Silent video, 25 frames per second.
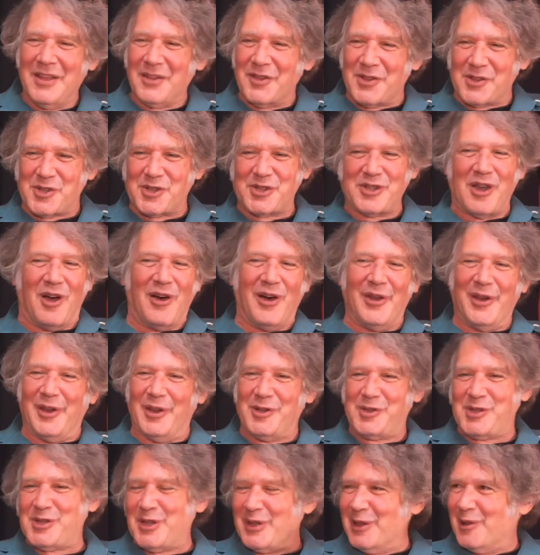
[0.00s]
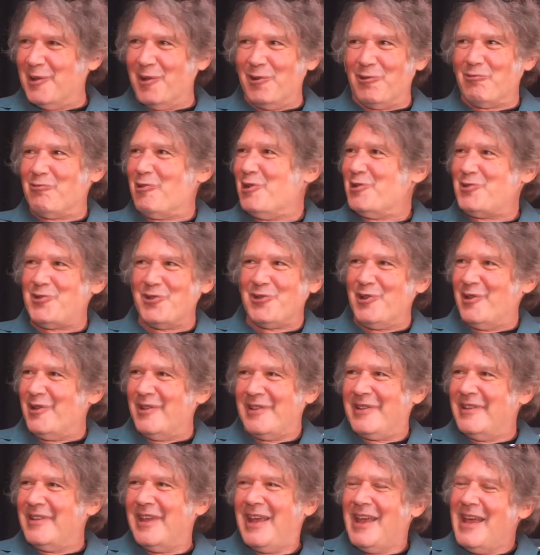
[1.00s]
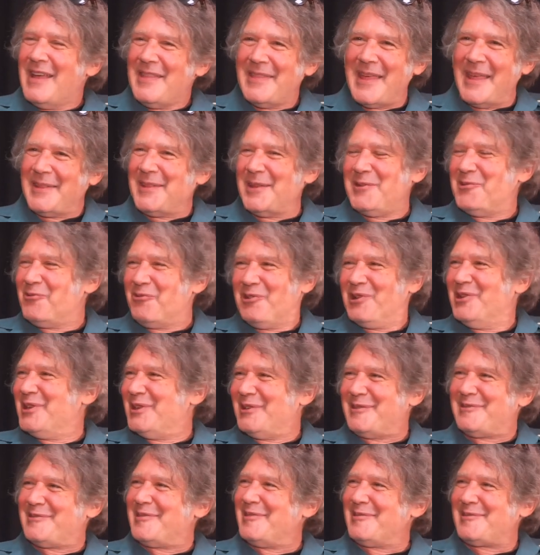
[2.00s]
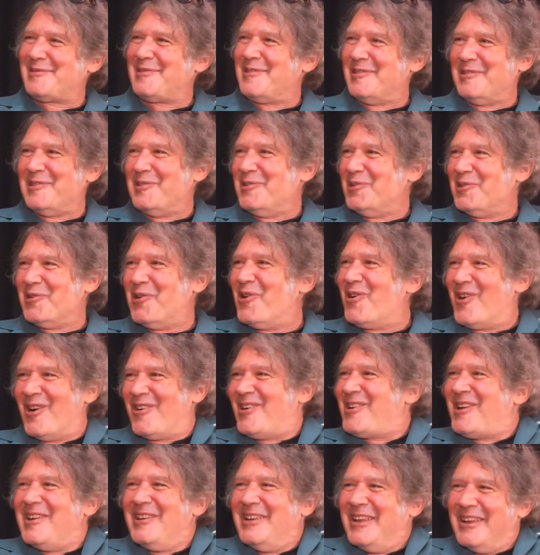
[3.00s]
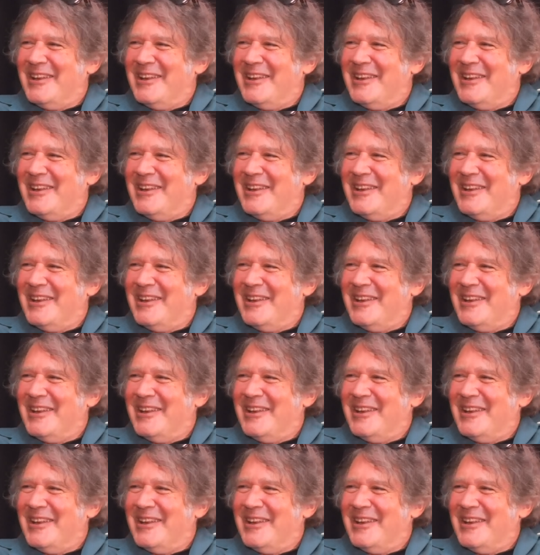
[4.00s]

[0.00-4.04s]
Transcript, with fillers: the Sonics and Little Richard, and that didn't really exist in New York,